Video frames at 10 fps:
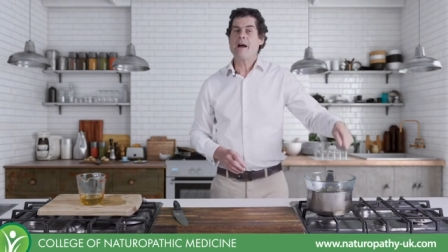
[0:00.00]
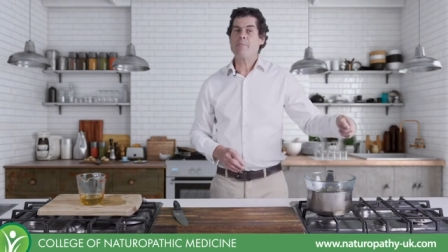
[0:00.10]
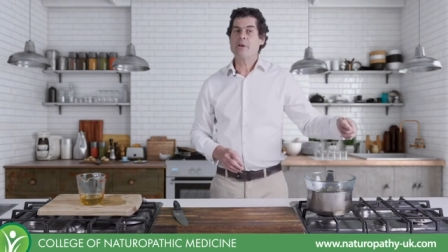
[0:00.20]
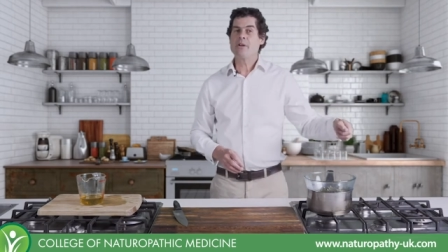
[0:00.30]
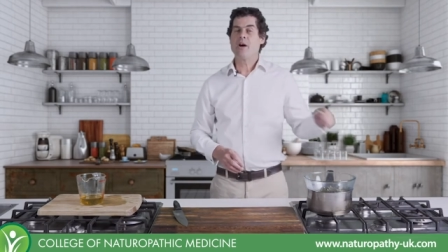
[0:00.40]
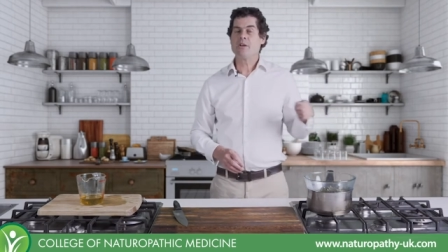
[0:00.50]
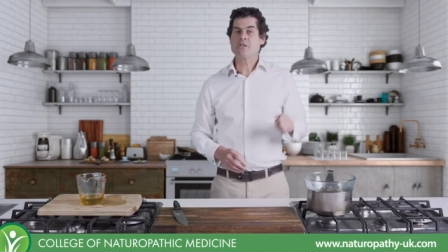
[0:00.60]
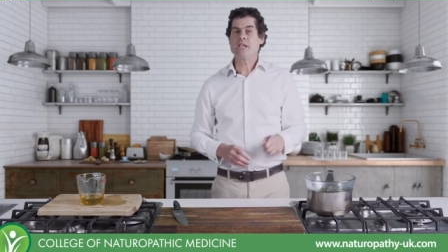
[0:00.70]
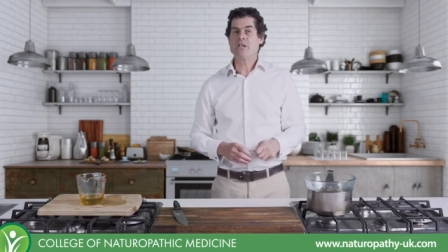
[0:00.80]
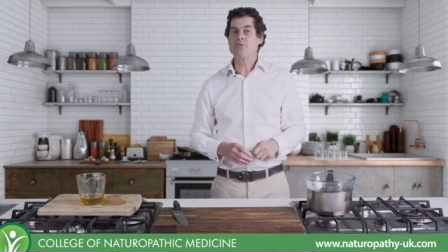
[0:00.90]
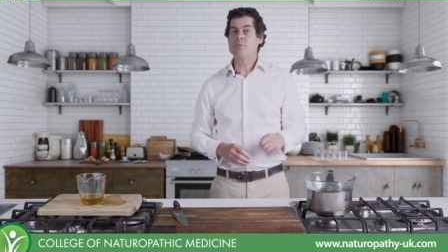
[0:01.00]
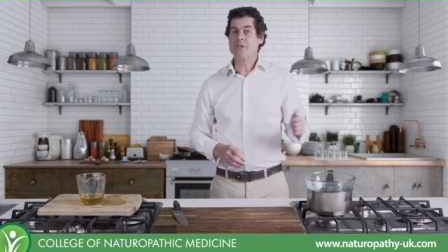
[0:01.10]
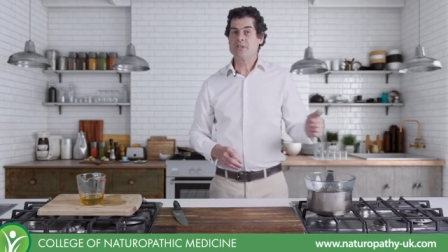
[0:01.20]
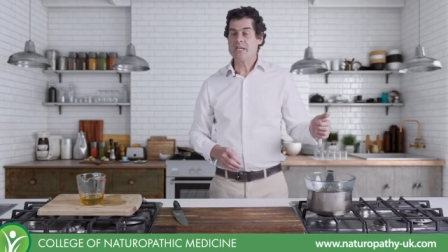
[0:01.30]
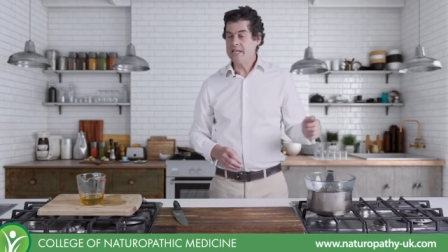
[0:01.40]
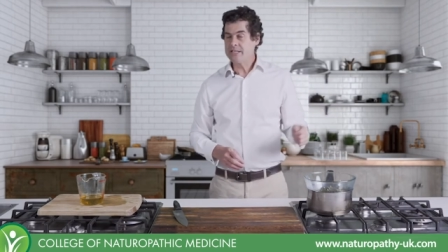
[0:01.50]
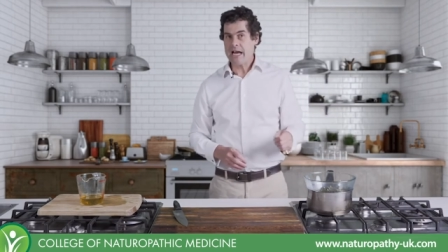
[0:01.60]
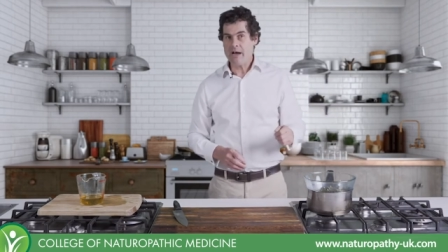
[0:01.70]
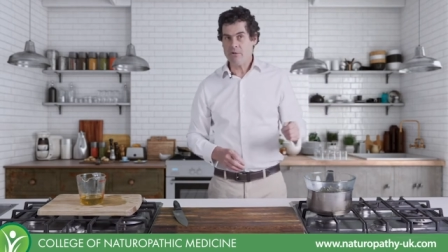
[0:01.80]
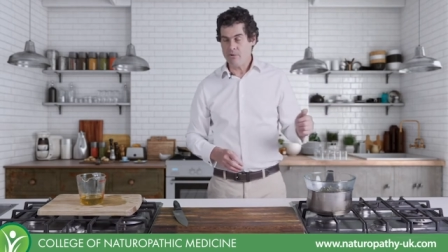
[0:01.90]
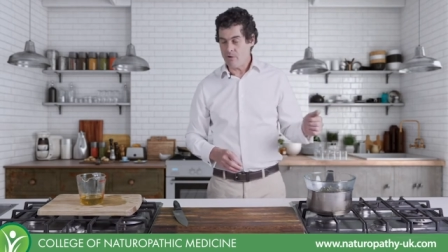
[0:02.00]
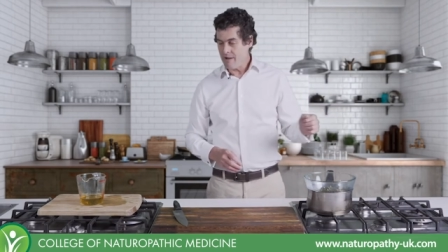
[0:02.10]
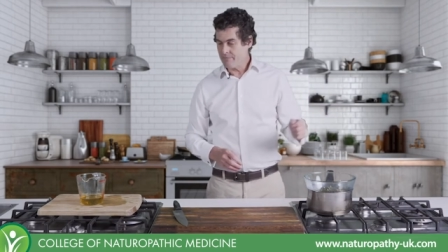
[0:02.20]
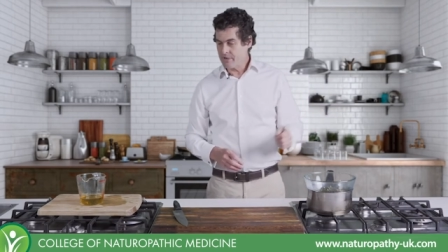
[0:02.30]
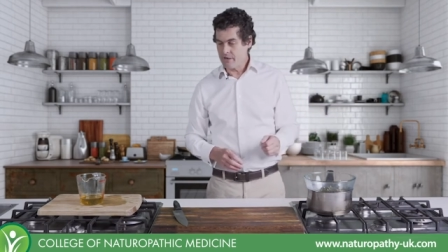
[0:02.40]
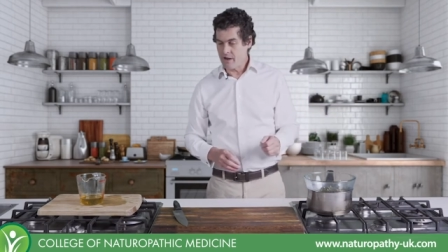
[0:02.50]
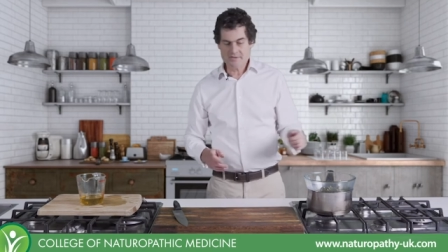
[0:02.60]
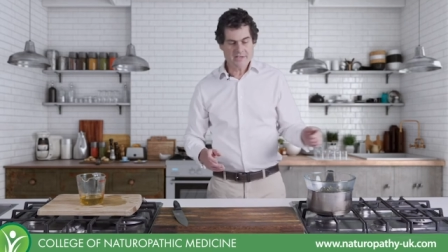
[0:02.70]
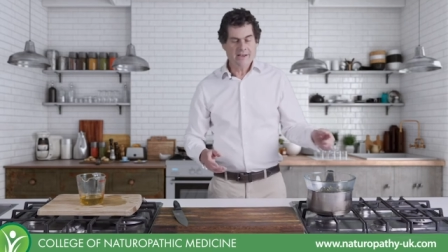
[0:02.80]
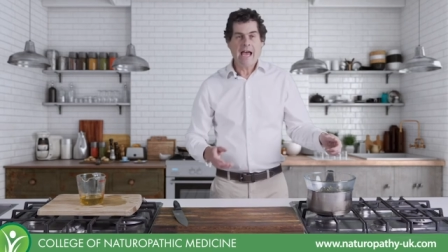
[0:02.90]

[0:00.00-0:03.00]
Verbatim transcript: up the glass dish with a tea towel or oven gloves,